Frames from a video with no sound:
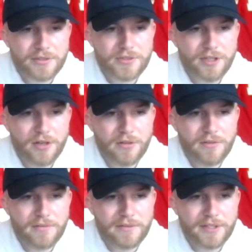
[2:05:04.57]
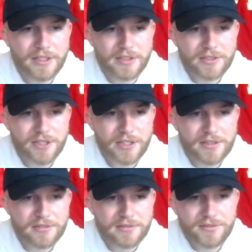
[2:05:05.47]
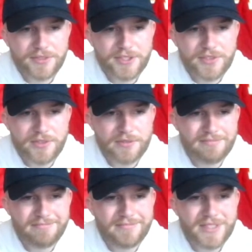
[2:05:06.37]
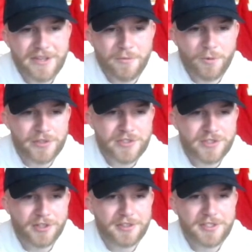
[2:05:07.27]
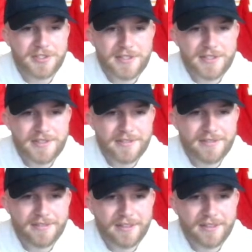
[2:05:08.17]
So it looks like he's had one start this season.